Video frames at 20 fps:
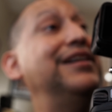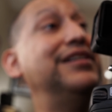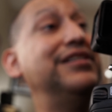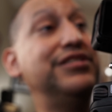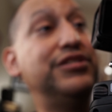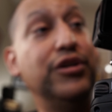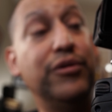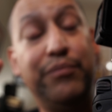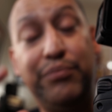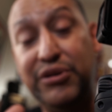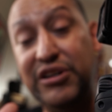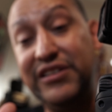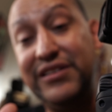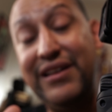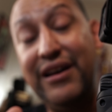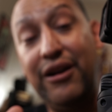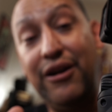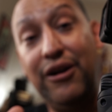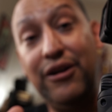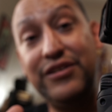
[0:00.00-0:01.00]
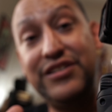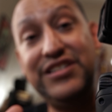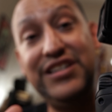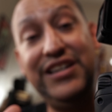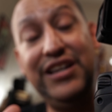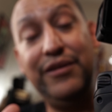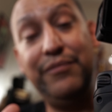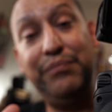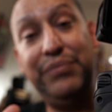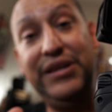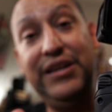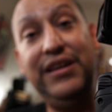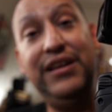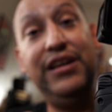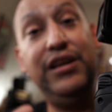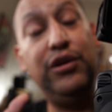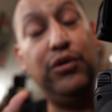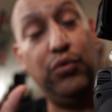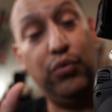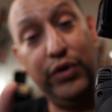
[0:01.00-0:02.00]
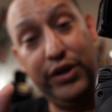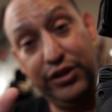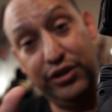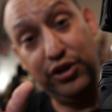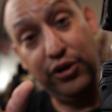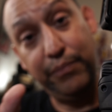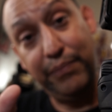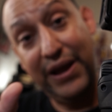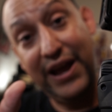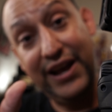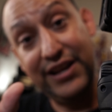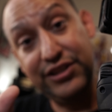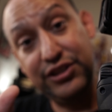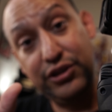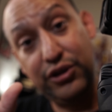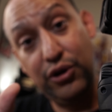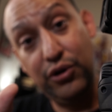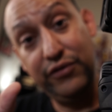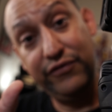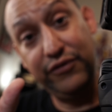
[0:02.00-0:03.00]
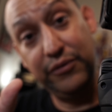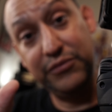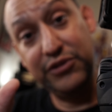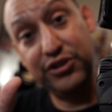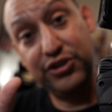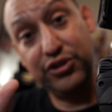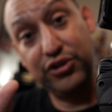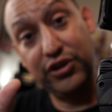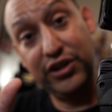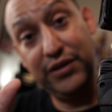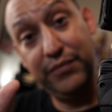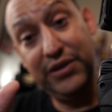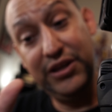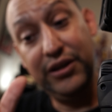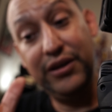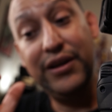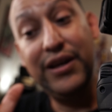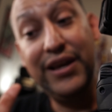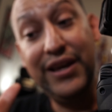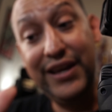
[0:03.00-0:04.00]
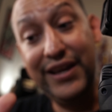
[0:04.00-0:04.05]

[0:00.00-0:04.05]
So put that RTMP with your passcode from the streaming